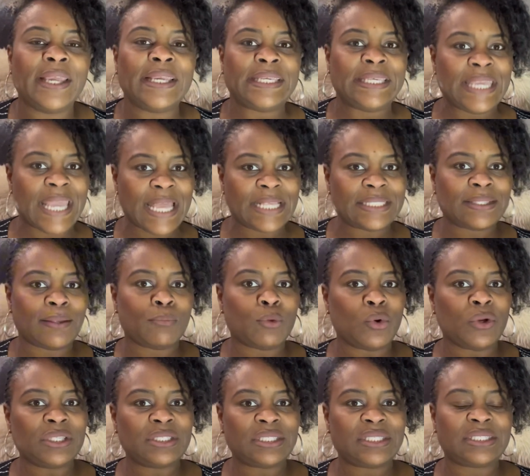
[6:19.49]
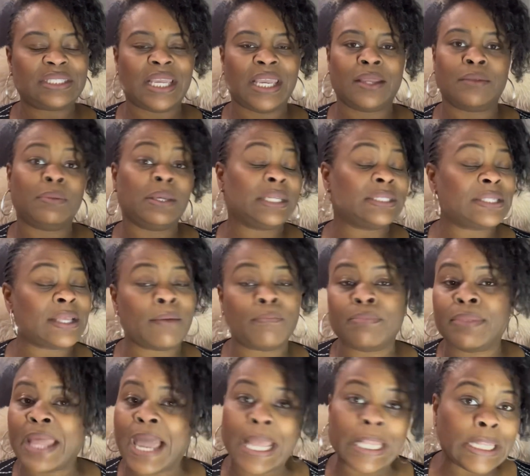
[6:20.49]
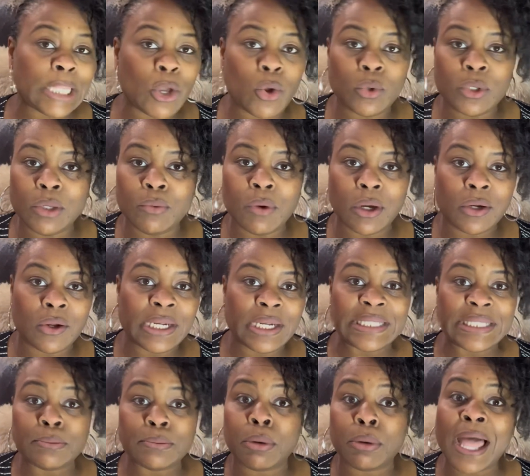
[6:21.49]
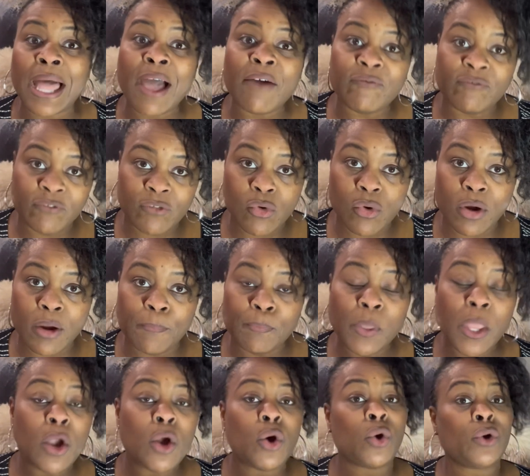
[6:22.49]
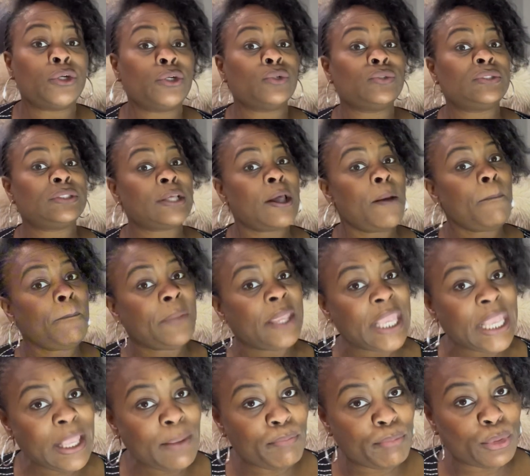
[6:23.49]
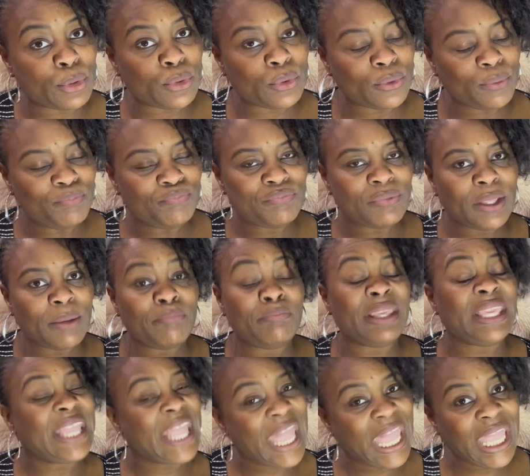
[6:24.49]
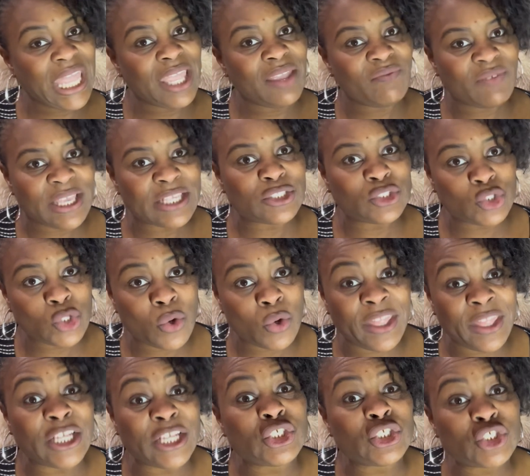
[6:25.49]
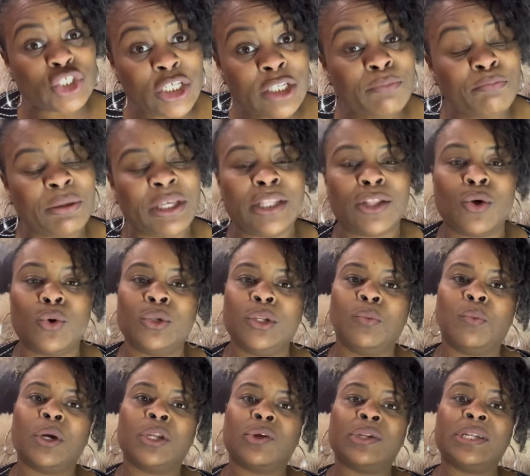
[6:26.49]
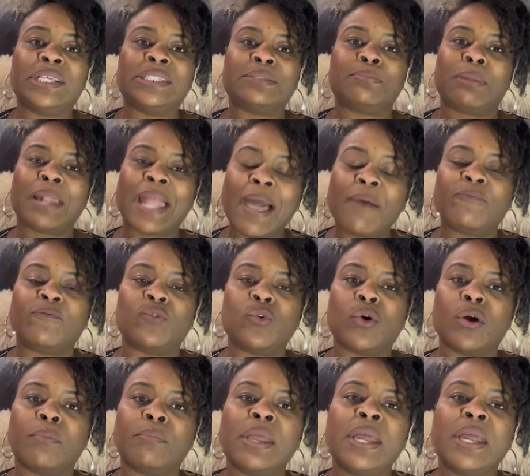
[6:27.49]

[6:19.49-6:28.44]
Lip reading: Yes, I'm going to say it because I'm not the only one on this platform, although some people behave as though they should be the only one on this platform.